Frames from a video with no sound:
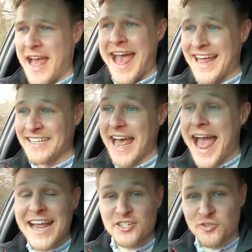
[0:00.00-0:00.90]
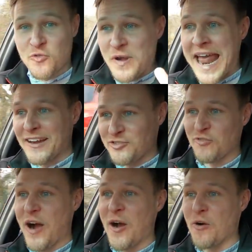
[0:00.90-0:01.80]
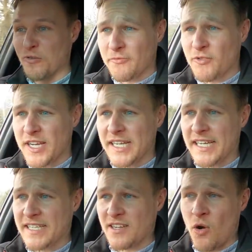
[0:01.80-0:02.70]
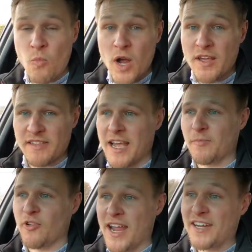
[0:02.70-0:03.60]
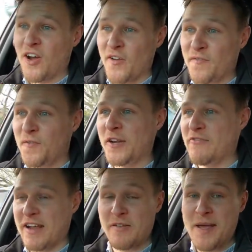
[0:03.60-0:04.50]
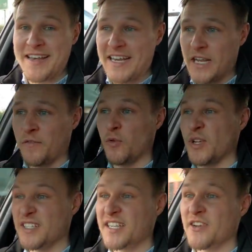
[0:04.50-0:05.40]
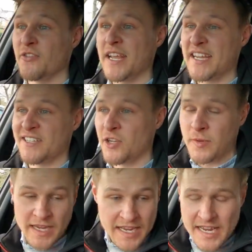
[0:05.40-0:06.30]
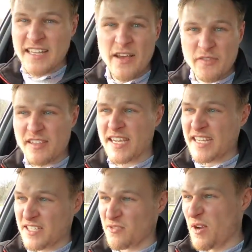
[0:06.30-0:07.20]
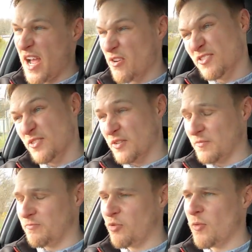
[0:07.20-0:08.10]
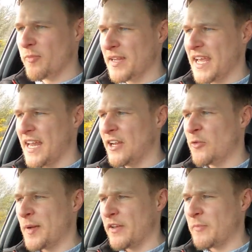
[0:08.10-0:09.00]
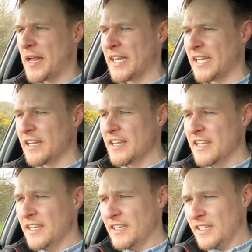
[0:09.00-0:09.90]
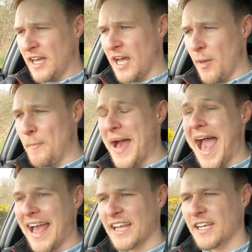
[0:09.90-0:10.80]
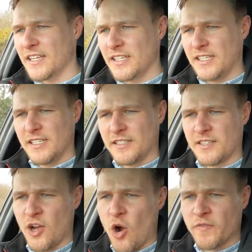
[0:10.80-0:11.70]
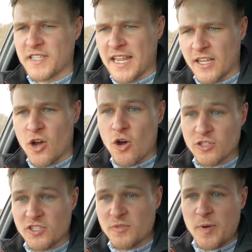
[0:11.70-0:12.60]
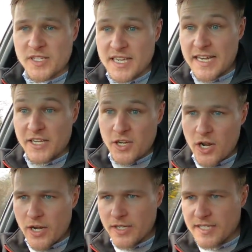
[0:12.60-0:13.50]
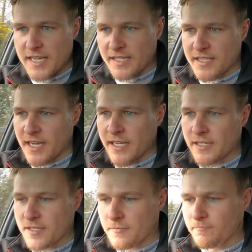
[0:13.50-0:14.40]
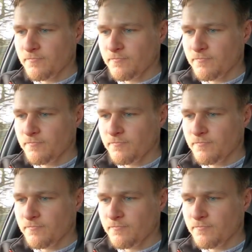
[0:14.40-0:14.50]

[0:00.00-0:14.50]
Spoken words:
and actual lateral hold. It really is a worthy upgrade. I fully recommend it. If you're considering it, do it. And the other thing is as well, is you could probably get a little bit of money back to offset the cost just by selling your 996 seats.